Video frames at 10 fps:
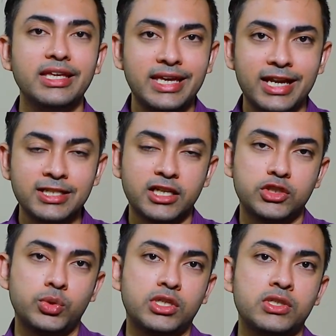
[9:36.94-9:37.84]
get in
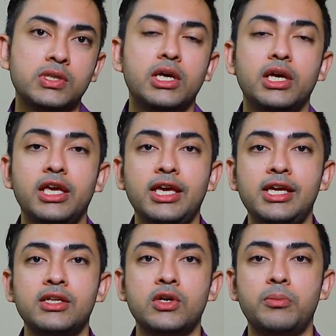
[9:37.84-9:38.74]
touch with us
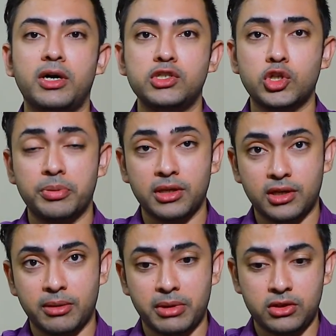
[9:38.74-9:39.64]
either by dropping a
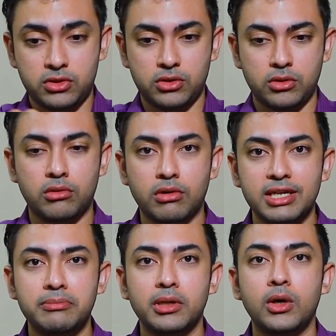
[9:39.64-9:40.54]
comment
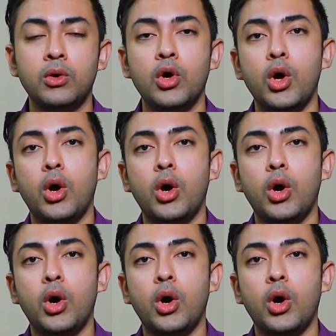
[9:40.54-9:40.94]
right below